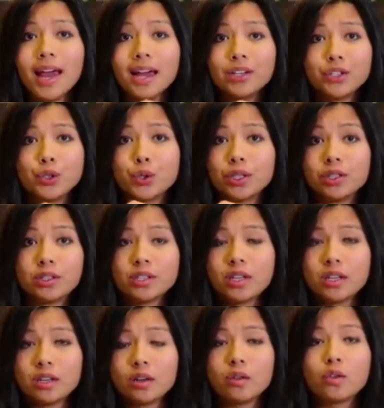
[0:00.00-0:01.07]
As you can
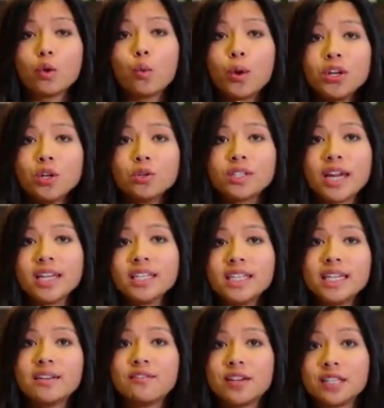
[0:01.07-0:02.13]
see, the Windows
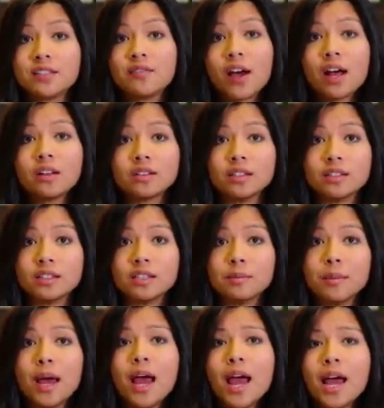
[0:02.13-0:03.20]
NTFS file system